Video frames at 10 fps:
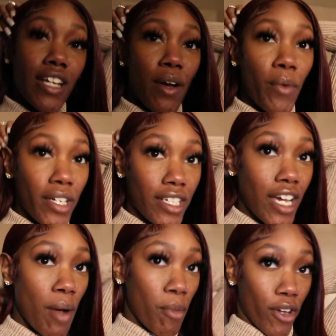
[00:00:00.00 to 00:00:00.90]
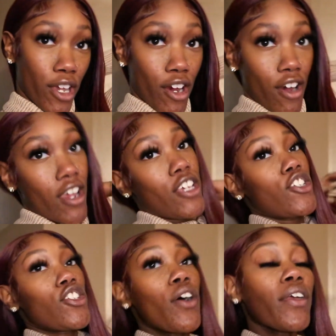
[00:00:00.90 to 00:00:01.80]
and I wanted to come on here and
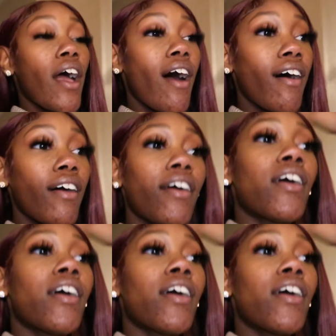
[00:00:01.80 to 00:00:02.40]
show y'all